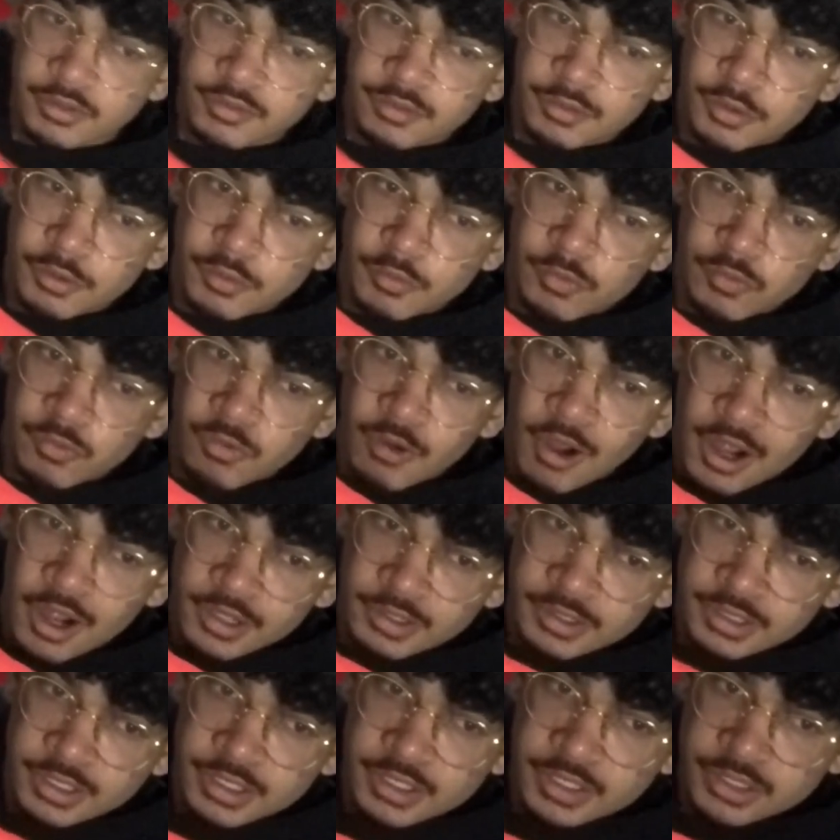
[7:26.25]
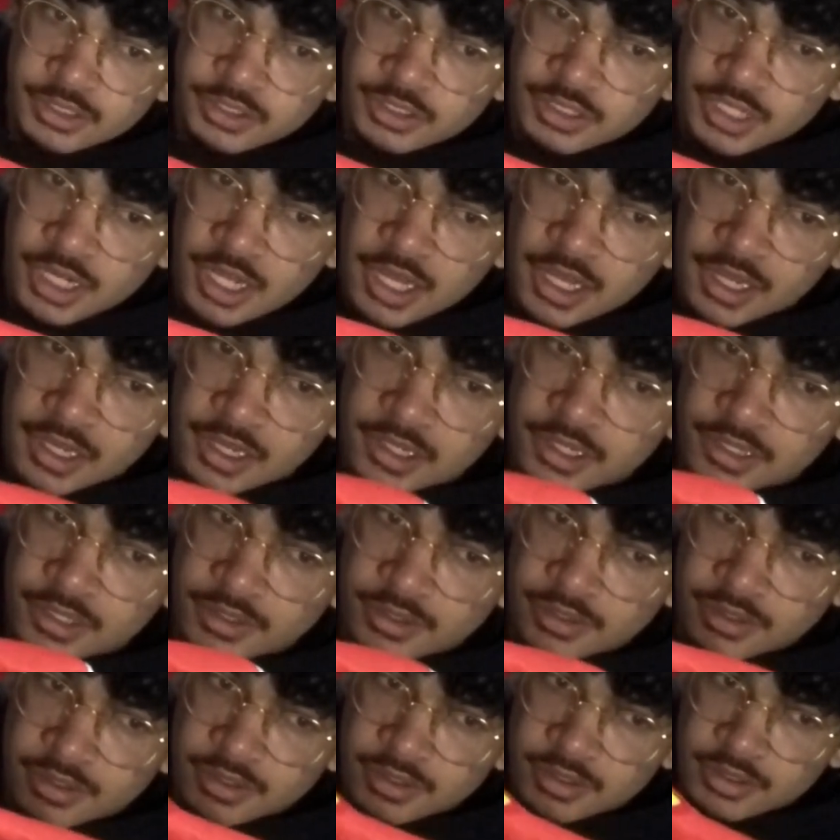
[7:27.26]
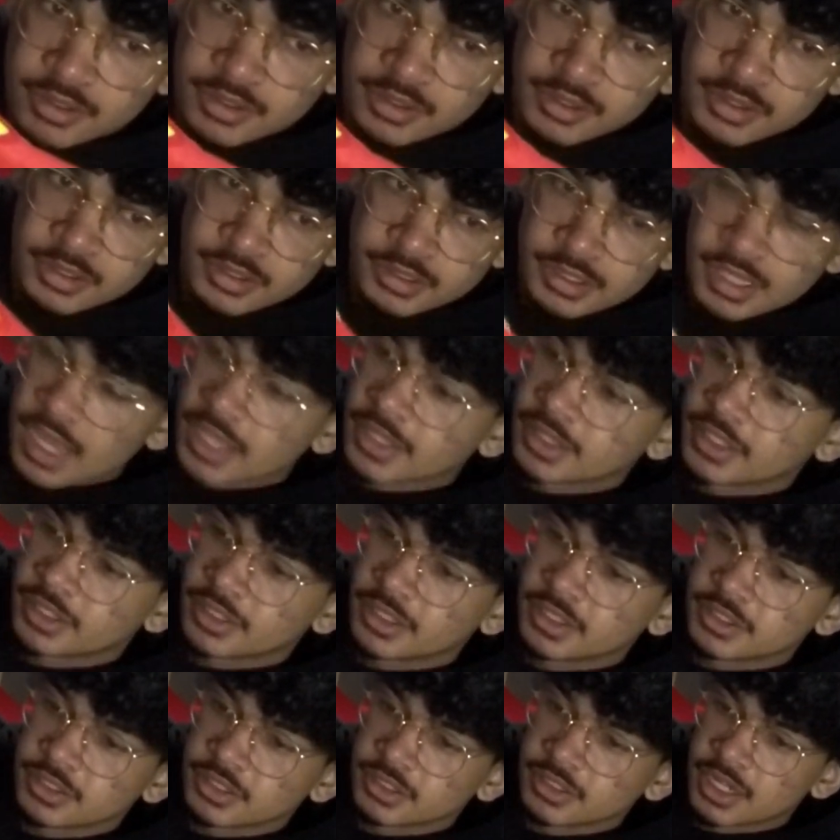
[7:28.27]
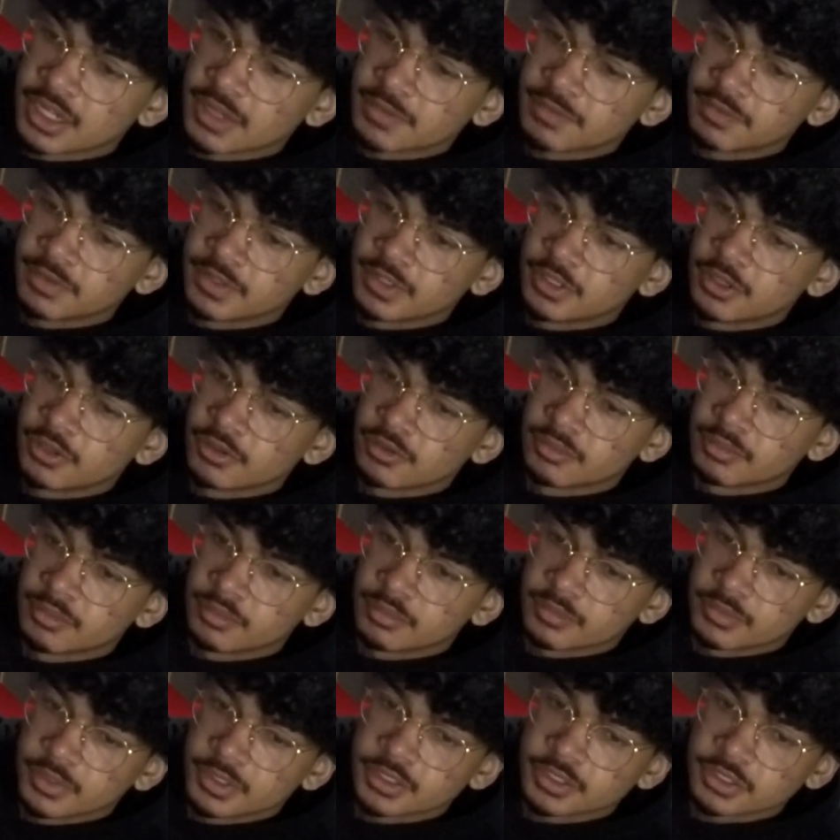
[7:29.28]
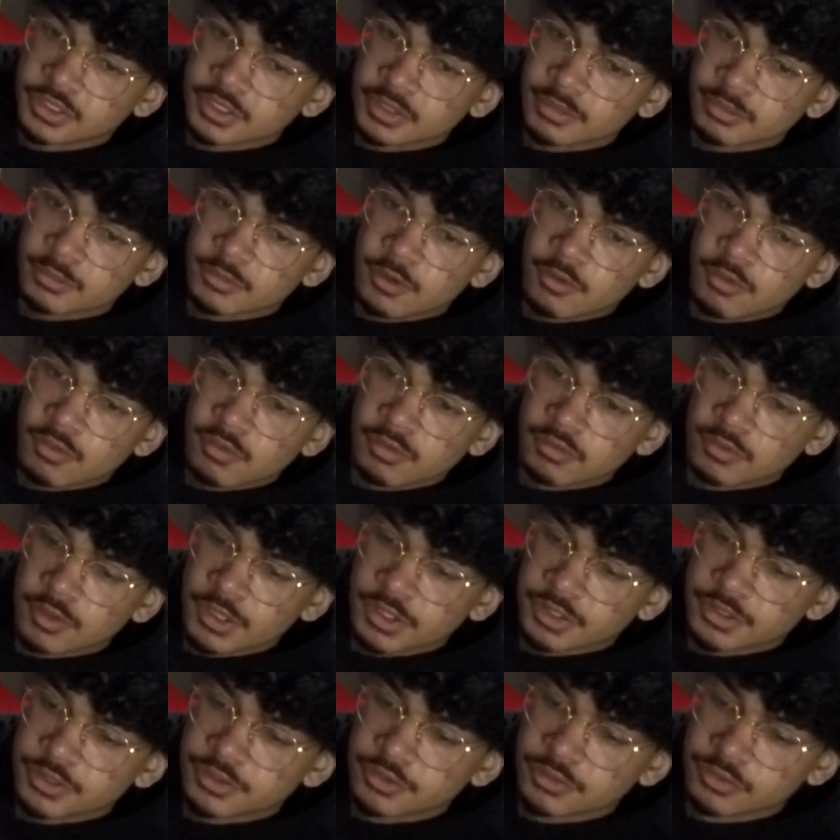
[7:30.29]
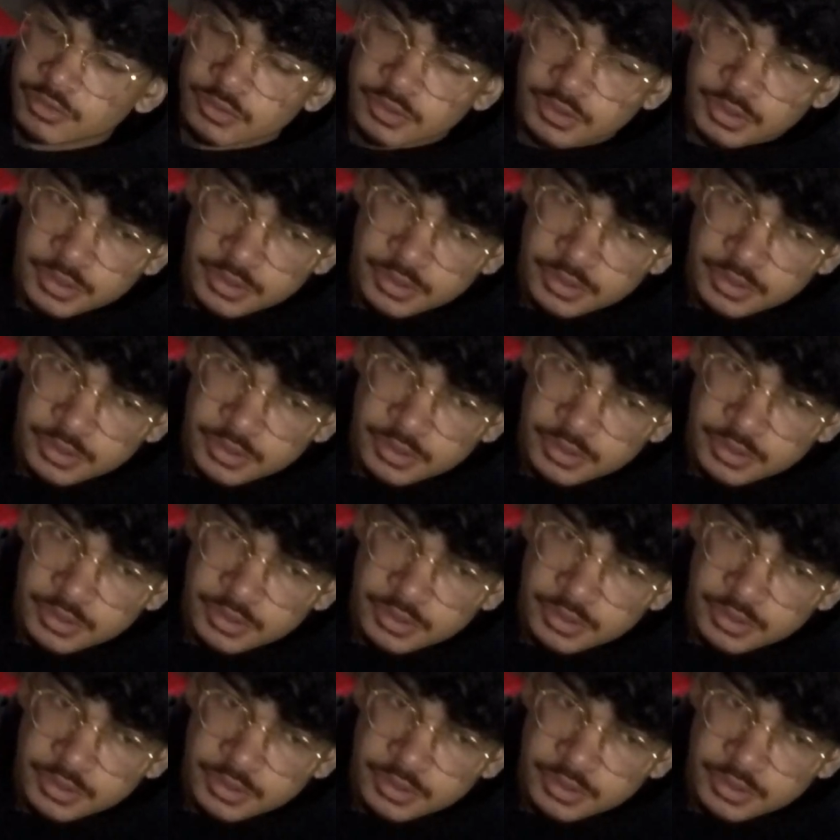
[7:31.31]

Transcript: You would rock these or not? I think these are definitely dope. These are some cool running shoes.